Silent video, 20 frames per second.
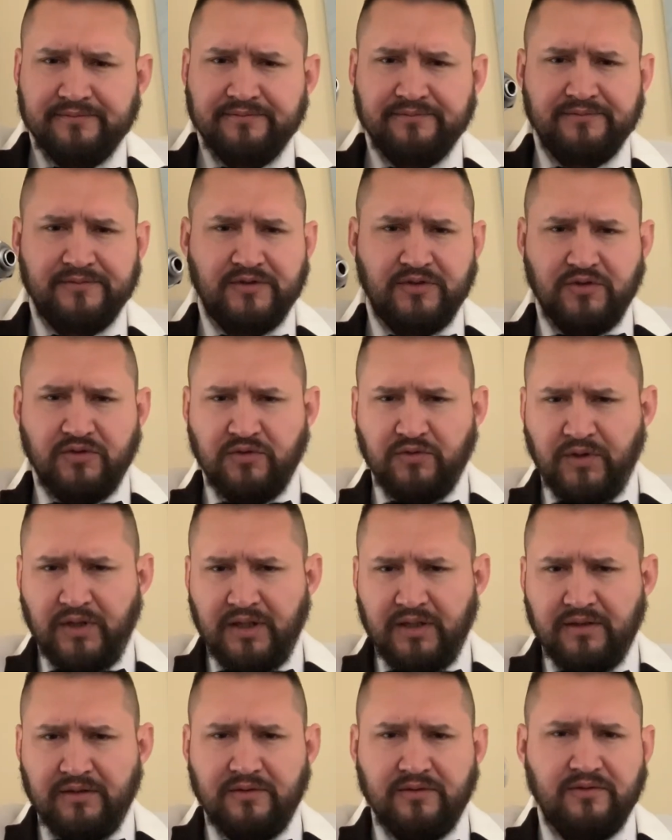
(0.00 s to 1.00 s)
It's great
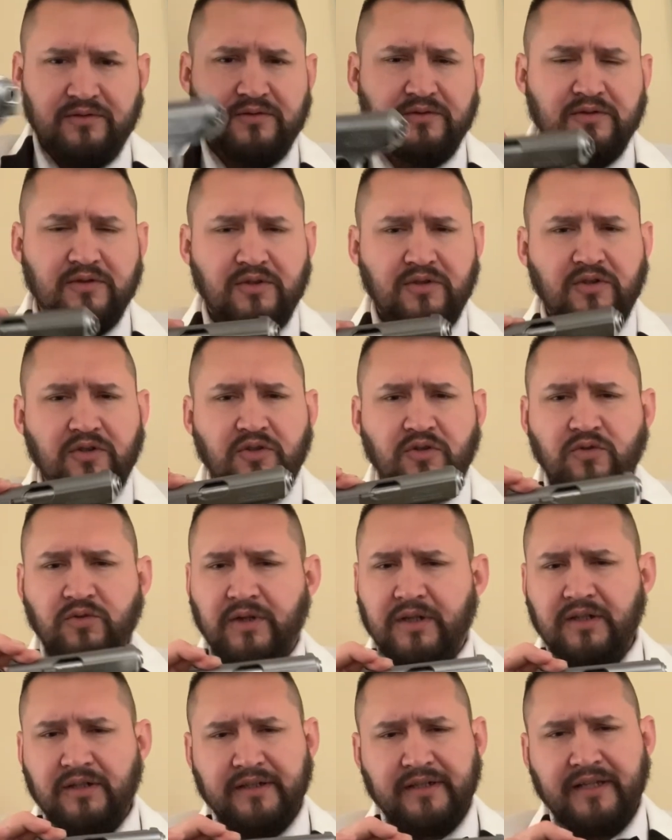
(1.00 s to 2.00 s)

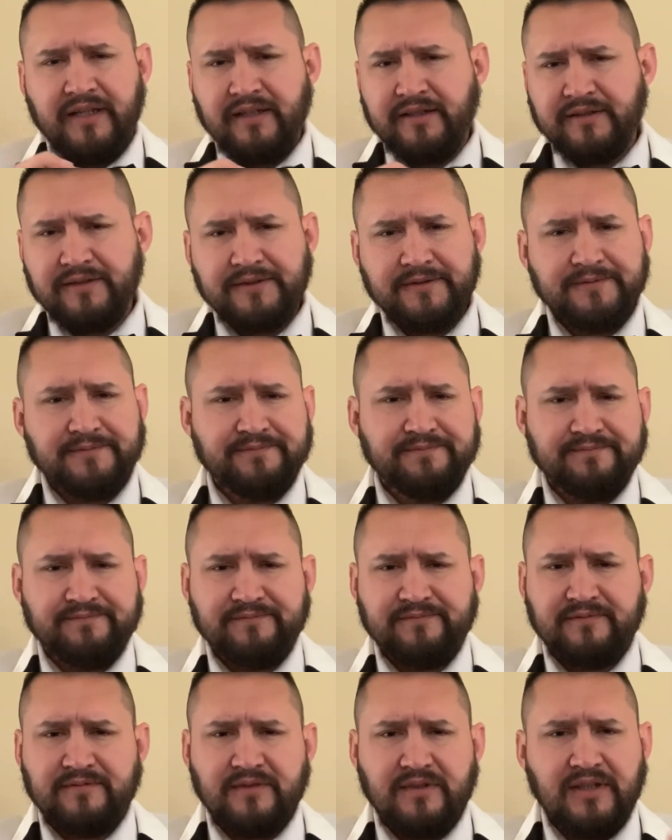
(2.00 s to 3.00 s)
looking handgun.
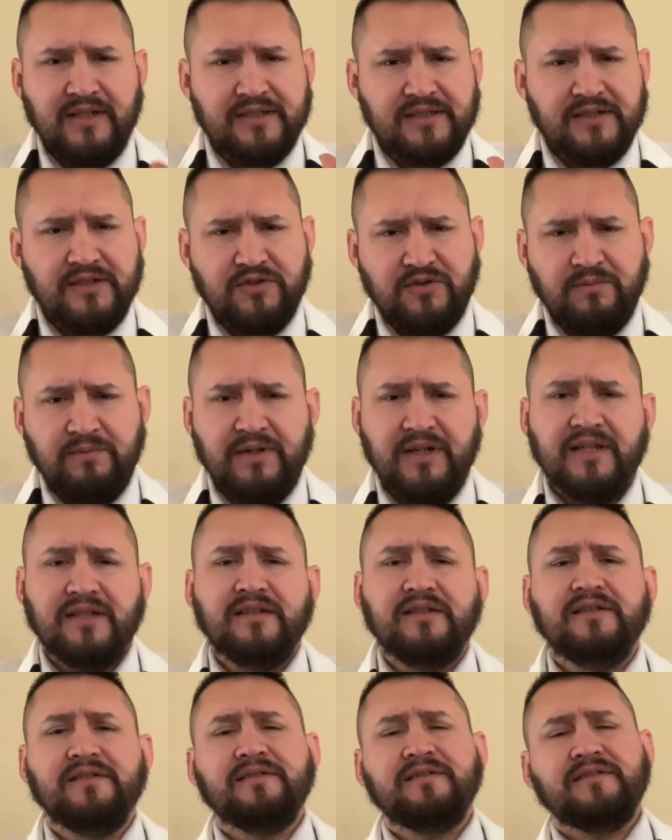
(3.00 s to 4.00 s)
Lots of history behind
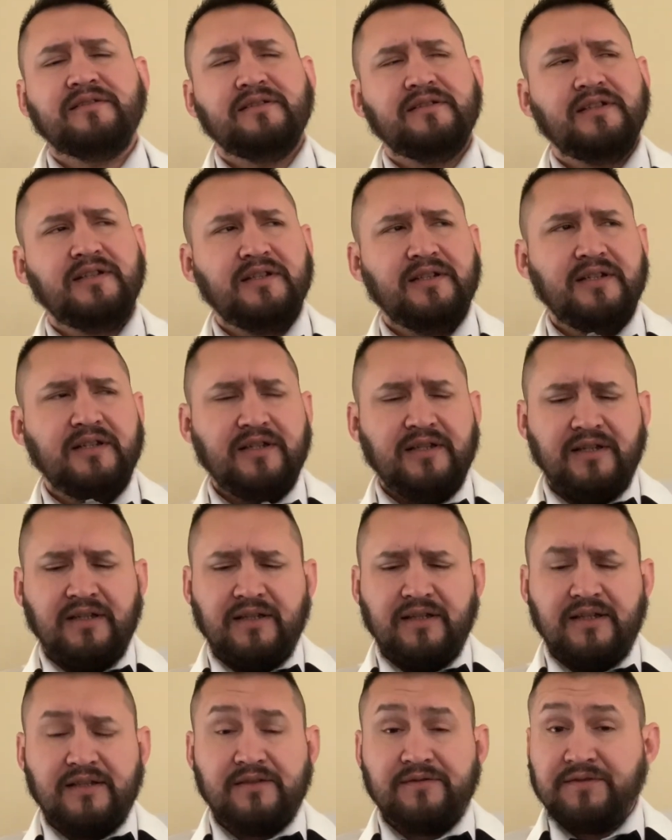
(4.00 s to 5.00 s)
this,
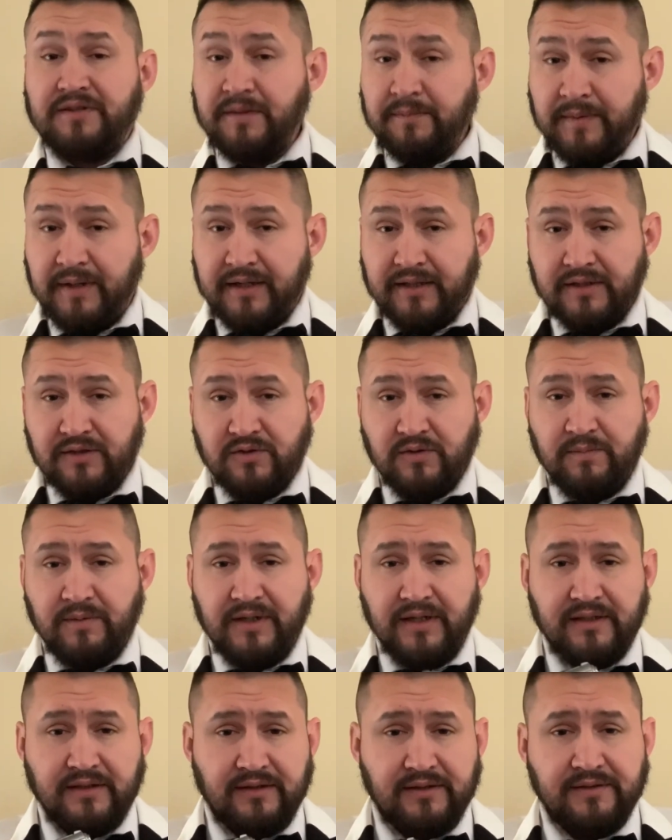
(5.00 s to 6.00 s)
lots of cinematic history
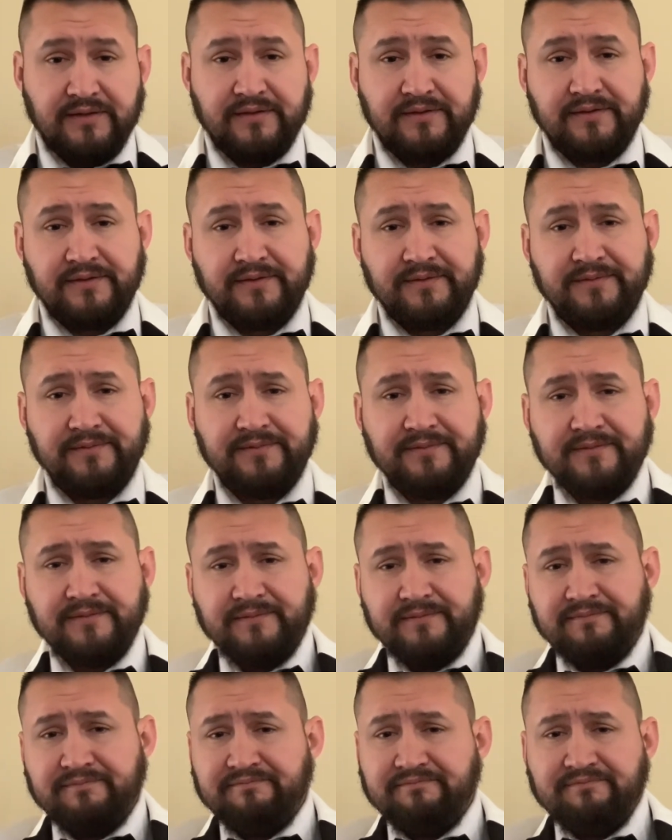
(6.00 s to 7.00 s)
behind this.
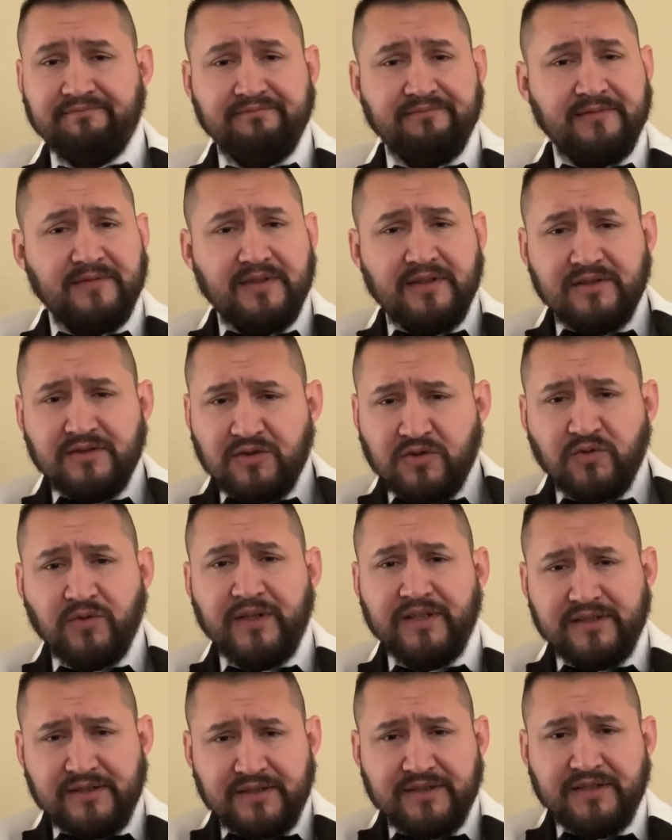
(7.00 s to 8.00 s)
It's a
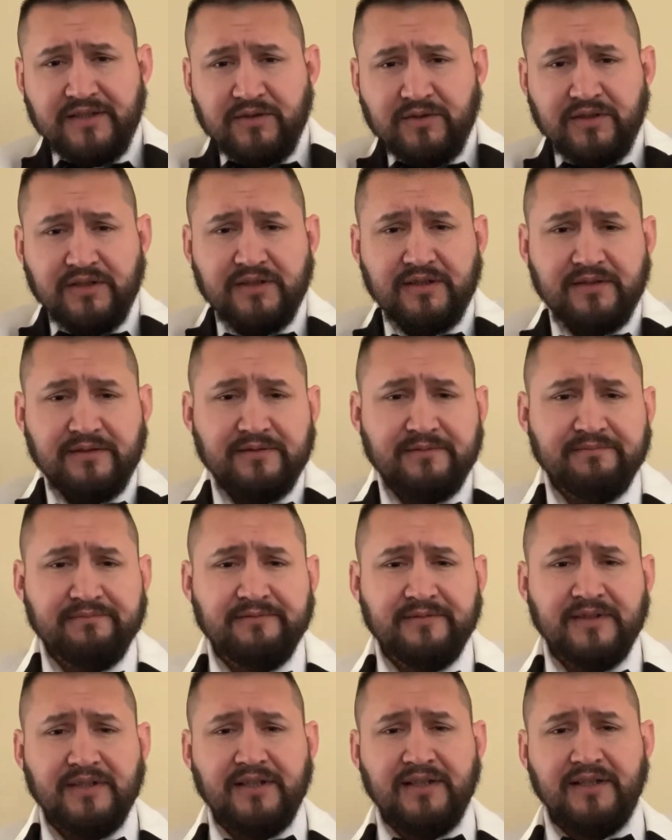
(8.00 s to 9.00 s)
great tuxedo gun.
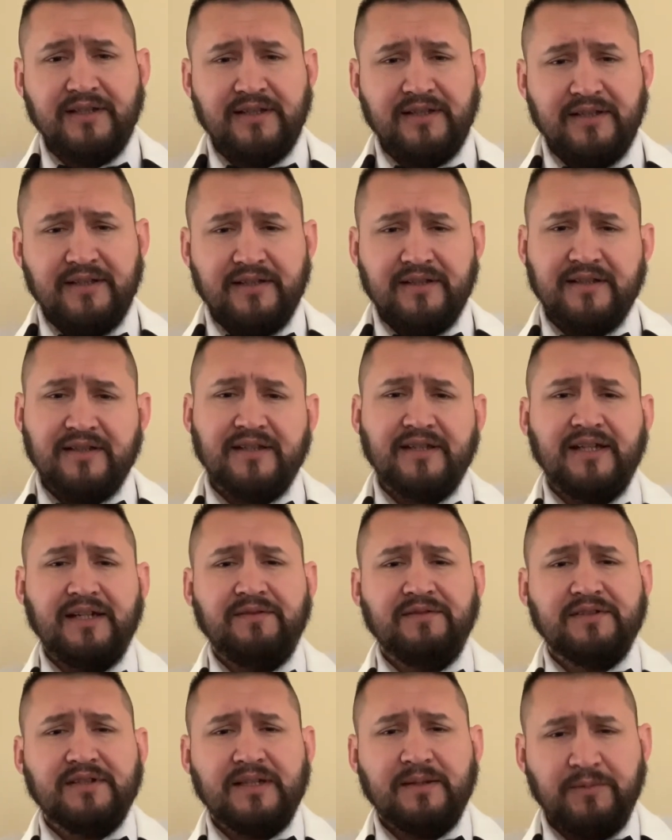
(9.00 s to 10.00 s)
Can't even
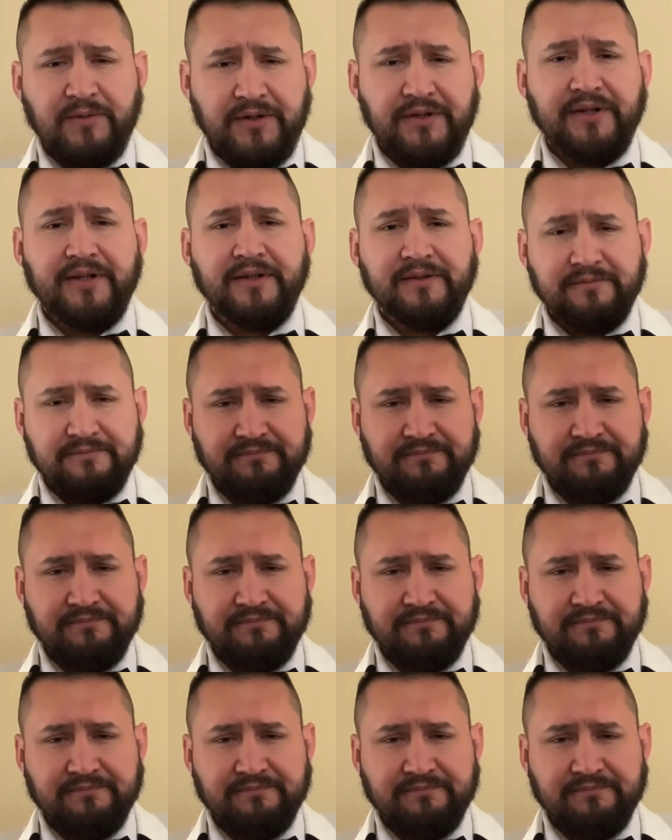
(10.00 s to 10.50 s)
tell I'm wearing it.